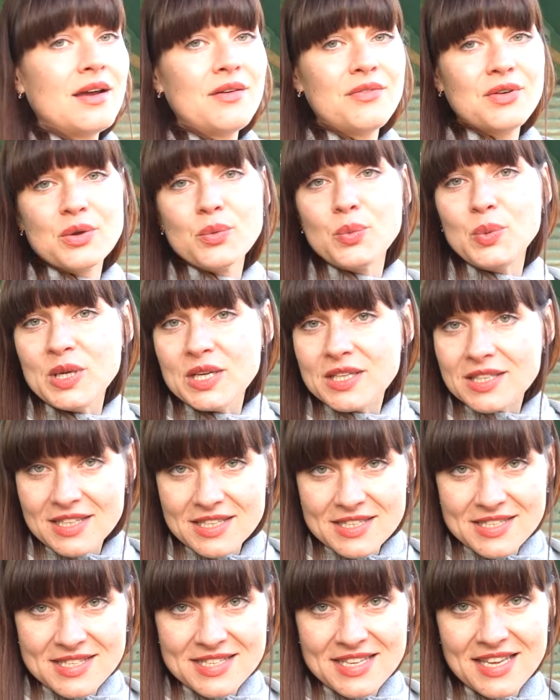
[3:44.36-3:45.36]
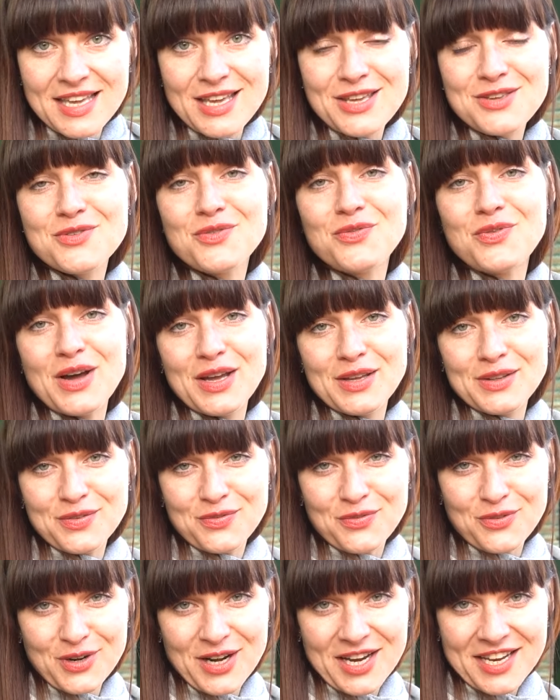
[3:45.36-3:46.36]
every week, let's say, you find
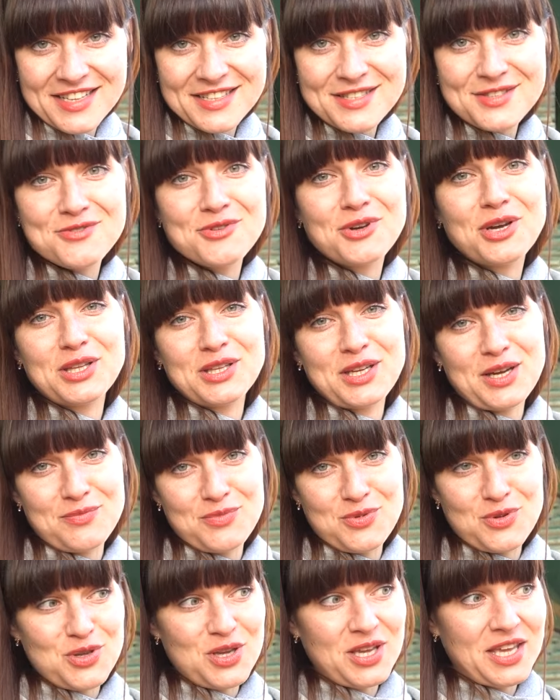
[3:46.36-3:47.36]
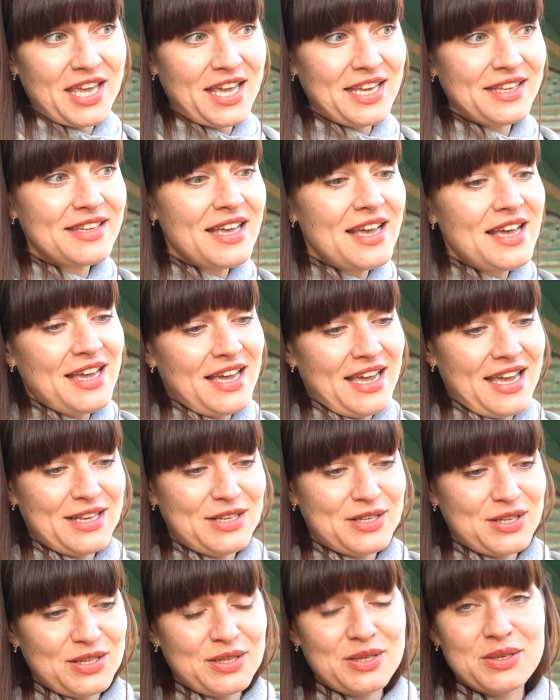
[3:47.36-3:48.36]
friends, you can communicate,
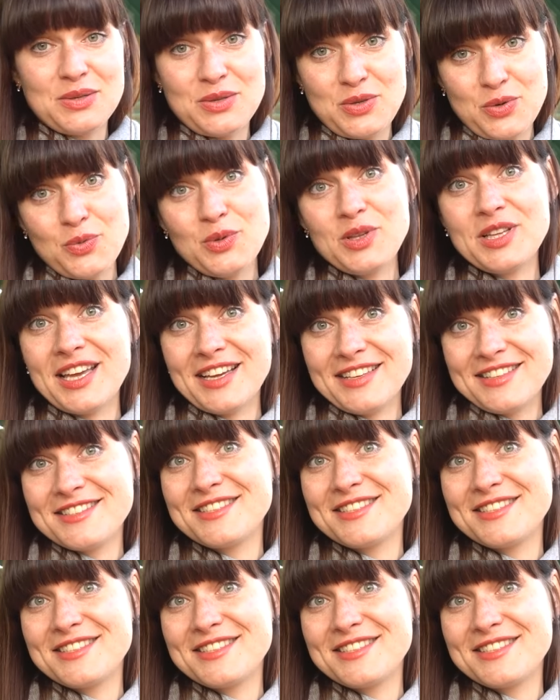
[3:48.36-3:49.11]
and you will get